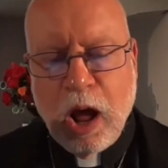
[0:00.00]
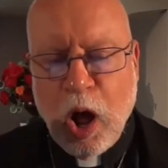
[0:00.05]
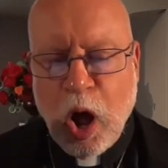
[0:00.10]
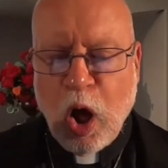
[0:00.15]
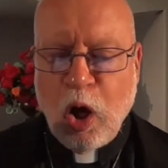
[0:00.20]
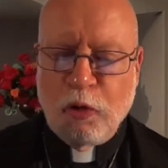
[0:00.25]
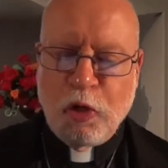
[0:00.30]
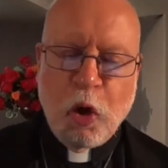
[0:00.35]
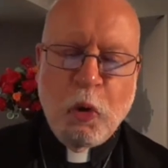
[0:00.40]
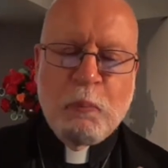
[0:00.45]

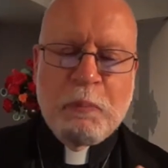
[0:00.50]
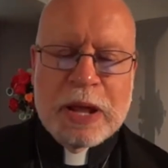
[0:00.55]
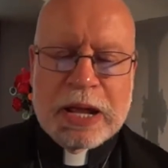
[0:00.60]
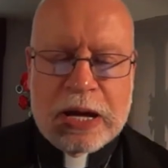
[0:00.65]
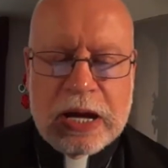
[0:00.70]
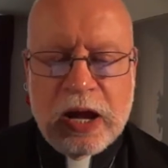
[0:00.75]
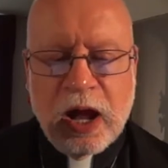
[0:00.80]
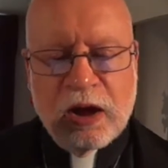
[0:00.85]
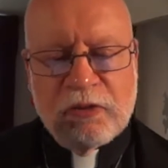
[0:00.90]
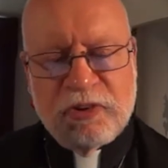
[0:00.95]
Although
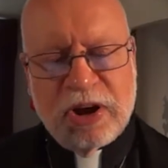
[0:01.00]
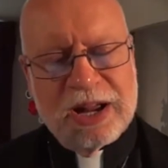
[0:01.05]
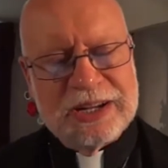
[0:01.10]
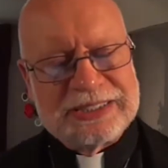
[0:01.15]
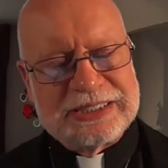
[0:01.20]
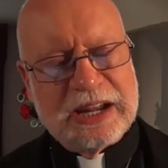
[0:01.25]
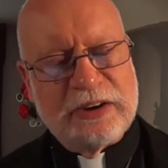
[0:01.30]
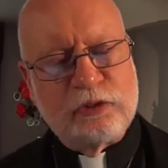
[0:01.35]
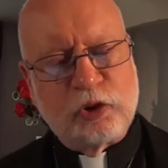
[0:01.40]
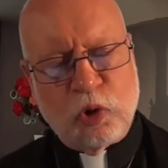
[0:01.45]
many of
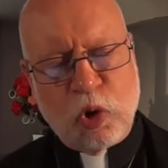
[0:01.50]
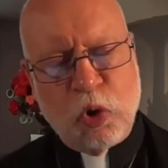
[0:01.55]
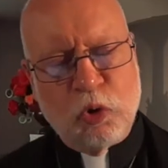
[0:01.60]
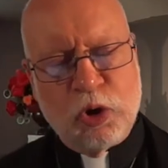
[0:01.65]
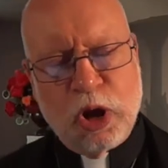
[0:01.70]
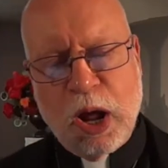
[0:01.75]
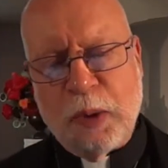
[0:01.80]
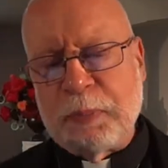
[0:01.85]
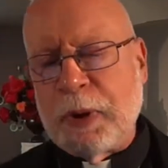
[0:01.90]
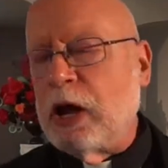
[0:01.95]
us have
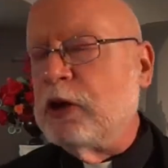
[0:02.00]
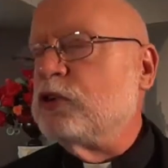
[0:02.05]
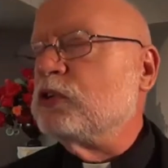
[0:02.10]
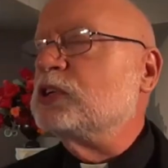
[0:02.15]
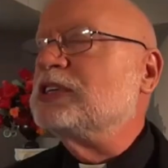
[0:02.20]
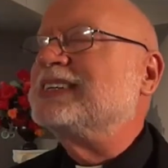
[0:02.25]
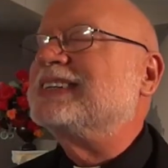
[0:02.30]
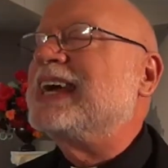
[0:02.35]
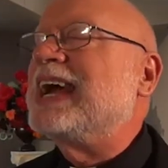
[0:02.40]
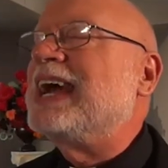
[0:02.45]
grown up
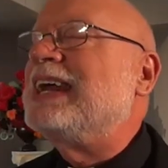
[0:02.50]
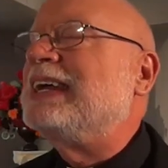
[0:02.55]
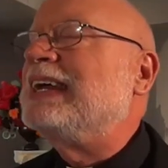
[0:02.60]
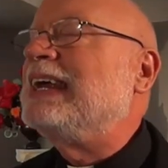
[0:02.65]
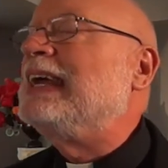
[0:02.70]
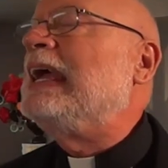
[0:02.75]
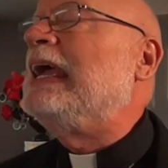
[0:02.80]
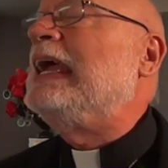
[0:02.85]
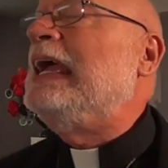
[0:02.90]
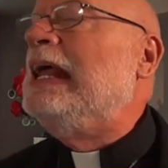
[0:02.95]

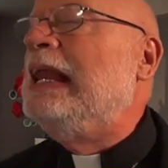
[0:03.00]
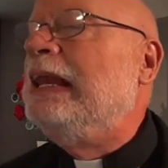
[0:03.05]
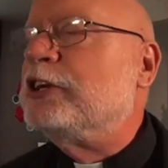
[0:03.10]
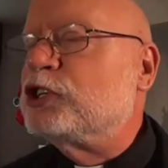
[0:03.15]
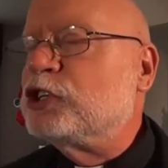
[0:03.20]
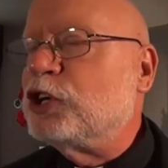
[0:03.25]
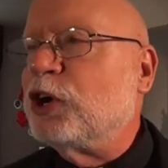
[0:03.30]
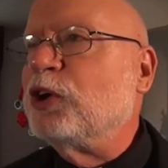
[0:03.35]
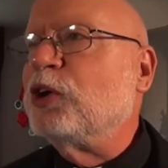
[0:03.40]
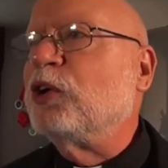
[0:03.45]
understanding
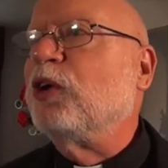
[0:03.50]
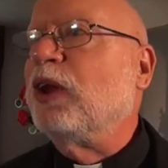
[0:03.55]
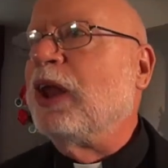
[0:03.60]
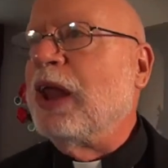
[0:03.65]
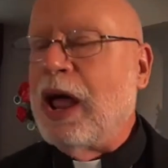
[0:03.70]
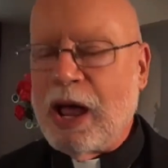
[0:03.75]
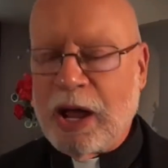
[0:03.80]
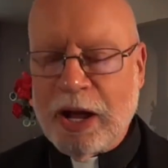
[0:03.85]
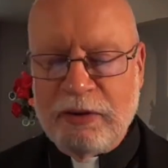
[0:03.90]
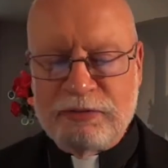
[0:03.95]
eternal
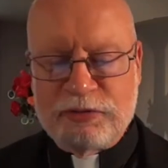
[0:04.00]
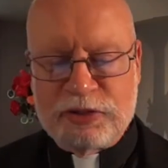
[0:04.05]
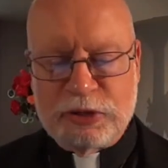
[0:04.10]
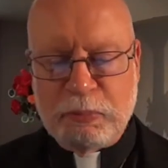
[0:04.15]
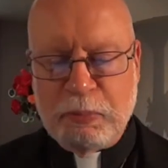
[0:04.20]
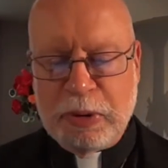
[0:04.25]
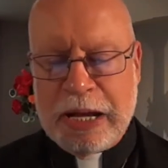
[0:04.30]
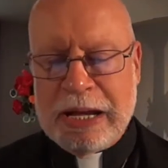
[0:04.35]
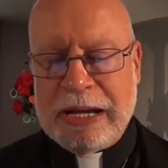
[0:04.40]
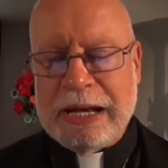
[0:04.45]
life
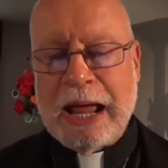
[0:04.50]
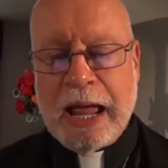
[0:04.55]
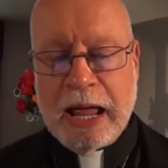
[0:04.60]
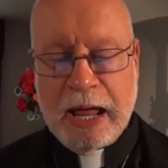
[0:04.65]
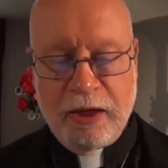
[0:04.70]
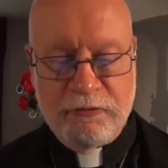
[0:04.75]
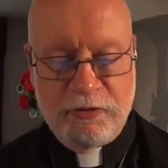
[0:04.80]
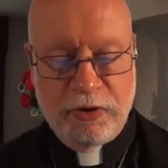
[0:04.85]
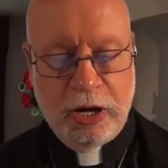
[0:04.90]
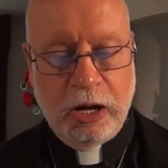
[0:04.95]
to mean
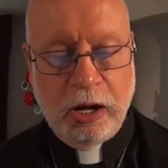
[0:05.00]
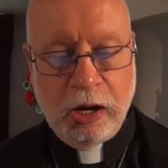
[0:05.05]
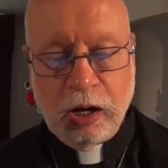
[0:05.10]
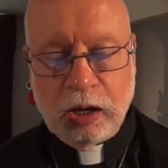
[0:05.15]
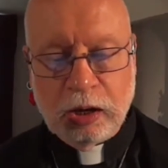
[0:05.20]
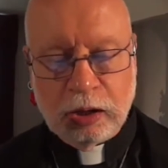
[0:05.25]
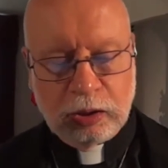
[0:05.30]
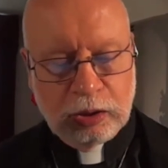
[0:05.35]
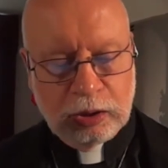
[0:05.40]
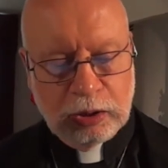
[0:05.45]

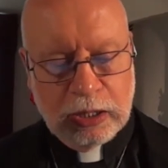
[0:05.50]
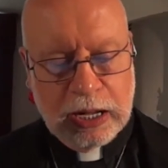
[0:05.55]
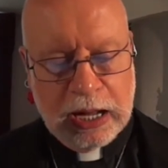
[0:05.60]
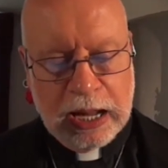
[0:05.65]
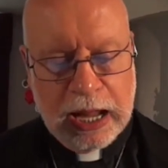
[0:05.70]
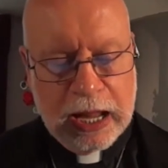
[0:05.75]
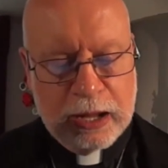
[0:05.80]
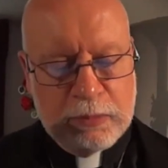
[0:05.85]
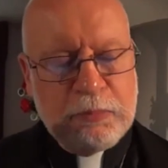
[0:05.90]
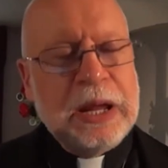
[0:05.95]
heaven,
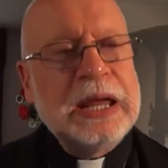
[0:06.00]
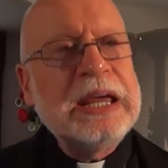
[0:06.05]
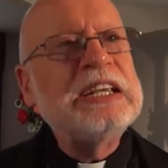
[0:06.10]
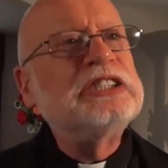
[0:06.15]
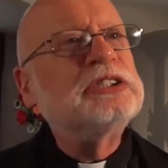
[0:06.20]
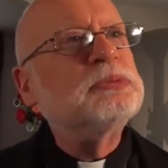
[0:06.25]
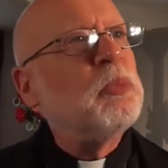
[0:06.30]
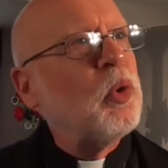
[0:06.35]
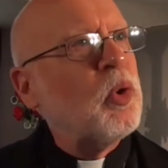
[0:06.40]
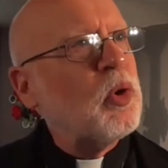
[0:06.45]
it
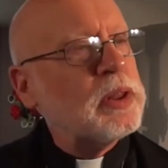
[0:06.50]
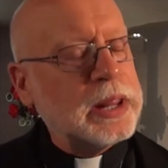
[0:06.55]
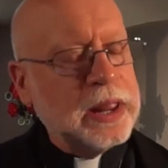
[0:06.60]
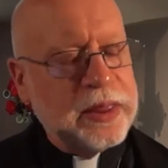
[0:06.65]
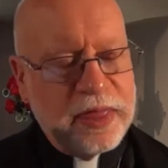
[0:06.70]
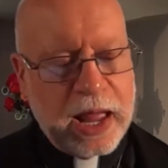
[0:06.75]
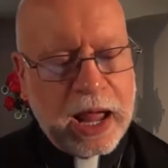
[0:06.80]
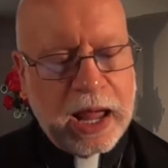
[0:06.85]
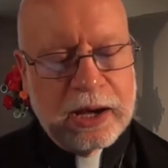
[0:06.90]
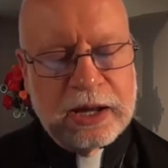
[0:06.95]
means more
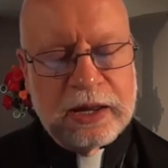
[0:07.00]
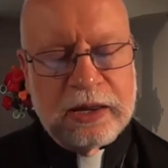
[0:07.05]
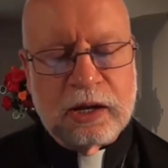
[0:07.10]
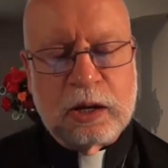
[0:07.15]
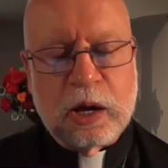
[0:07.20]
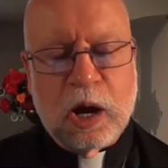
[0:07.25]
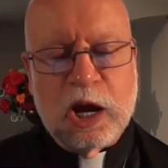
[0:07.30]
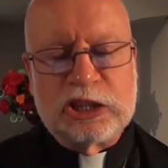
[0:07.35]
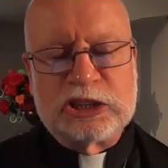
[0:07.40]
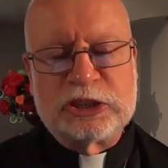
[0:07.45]
than that in the
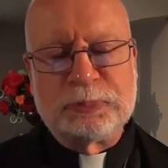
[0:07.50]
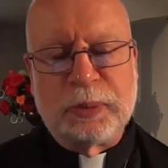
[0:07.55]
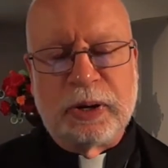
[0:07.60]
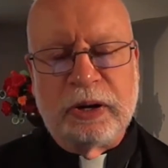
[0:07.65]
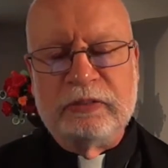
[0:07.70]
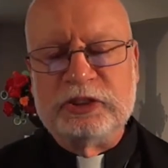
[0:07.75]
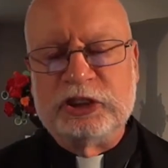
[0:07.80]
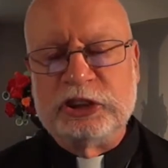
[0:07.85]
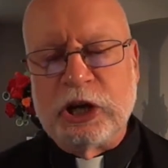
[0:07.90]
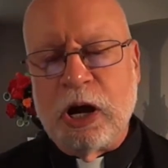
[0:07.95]
Gospel
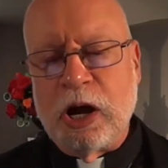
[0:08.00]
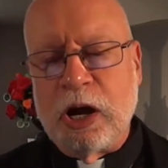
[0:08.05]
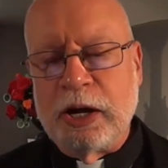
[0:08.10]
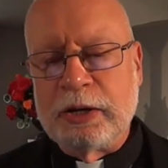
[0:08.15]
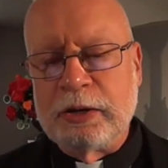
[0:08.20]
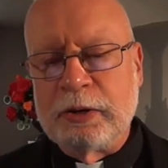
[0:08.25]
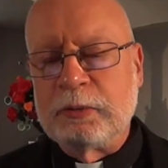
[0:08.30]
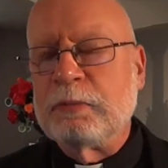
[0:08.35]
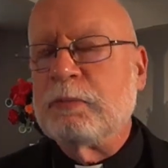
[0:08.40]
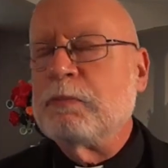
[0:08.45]
of
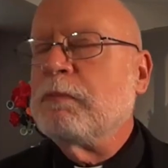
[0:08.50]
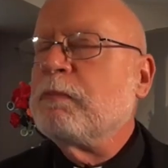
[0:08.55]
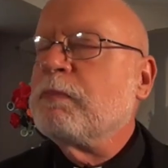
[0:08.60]
John.